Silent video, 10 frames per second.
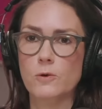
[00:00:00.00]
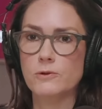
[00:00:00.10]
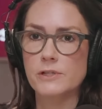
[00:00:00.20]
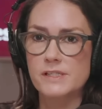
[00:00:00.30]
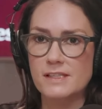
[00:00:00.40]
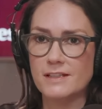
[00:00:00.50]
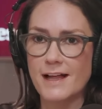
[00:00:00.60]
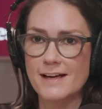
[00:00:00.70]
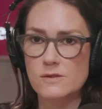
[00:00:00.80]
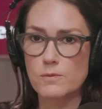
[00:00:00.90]
rulings in the
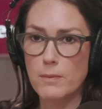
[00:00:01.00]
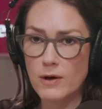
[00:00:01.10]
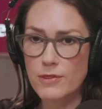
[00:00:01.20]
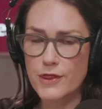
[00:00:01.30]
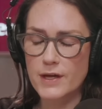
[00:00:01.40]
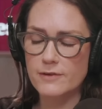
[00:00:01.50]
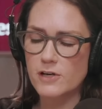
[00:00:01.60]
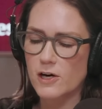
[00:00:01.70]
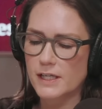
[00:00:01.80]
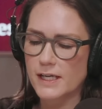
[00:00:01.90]
last month have
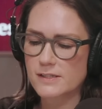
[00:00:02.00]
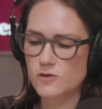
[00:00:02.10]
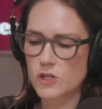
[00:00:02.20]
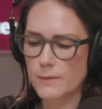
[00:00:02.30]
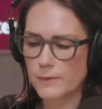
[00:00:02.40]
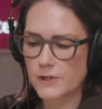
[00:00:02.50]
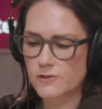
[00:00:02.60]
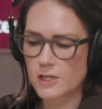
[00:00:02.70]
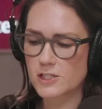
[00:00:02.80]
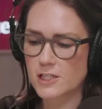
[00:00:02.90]
gone against the Trump
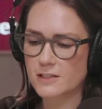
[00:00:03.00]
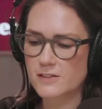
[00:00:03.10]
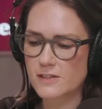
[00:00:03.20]
administration.